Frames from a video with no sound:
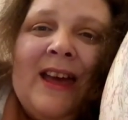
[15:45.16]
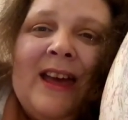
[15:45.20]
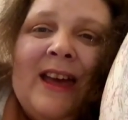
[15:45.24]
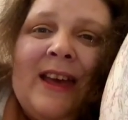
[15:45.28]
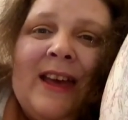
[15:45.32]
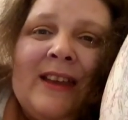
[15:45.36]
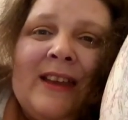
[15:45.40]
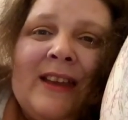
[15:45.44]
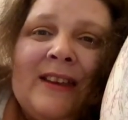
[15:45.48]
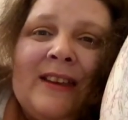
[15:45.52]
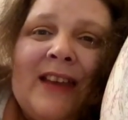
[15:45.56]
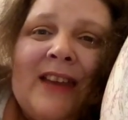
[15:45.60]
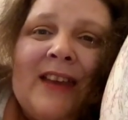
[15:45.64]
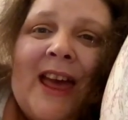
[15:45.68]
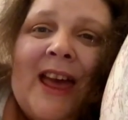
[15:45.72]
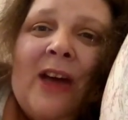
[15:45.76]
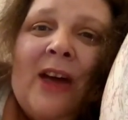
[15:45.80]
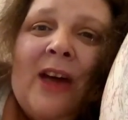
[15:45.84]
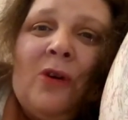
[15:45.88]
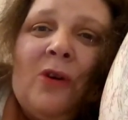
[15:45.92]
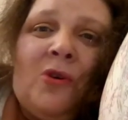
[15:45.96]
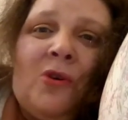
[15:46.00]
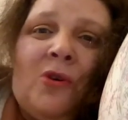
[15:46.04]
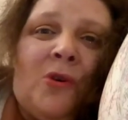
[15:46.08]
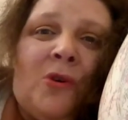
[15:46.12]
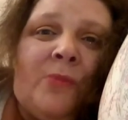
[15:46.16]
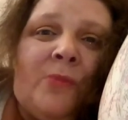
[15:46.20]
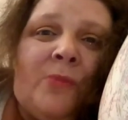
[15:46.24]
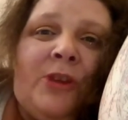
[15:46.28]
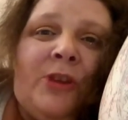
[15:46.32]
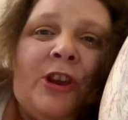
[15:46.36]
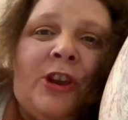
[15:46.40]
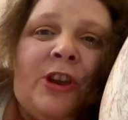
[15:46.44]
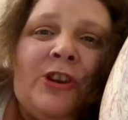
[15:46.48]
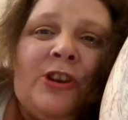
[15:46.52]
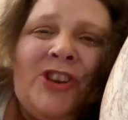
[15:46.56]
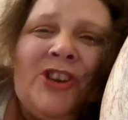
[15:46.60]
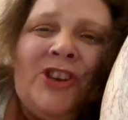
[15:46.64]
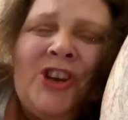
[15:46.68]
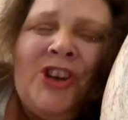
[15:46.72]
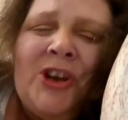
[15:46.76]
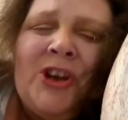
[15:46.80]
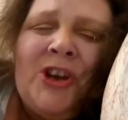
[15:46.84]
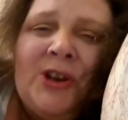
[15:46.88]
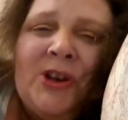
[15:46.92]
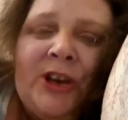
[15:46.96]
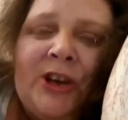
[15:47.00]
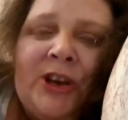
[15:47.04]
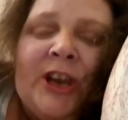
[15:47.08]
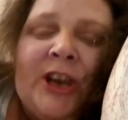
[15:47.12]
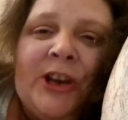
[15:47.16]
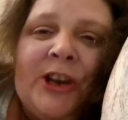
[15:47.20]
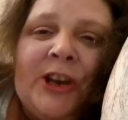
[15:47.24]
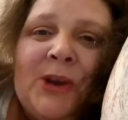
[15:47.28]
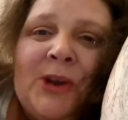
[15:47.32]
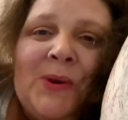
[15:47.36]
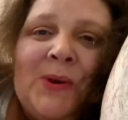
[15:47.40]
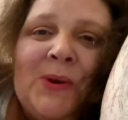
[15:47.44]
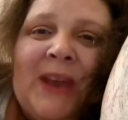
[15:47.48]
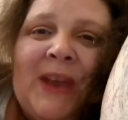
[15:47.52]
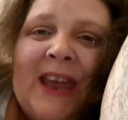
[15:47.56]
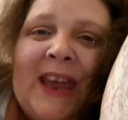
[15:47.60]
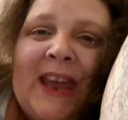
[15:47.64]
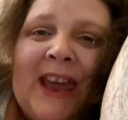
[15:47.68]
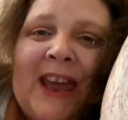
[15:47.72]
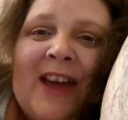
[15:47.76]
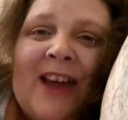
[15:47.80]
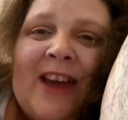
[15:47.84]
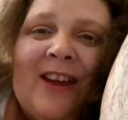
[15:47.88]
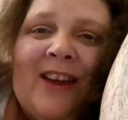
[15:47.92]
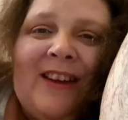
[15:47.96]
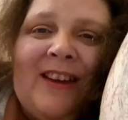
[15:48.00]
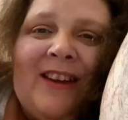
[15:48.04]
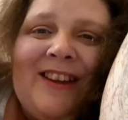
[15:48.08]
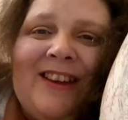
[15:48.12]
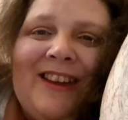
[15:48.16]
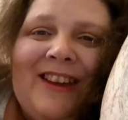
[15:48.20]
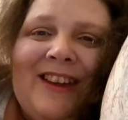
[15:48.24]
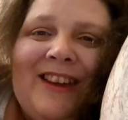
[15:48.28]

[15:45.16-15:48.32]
And I hope your new year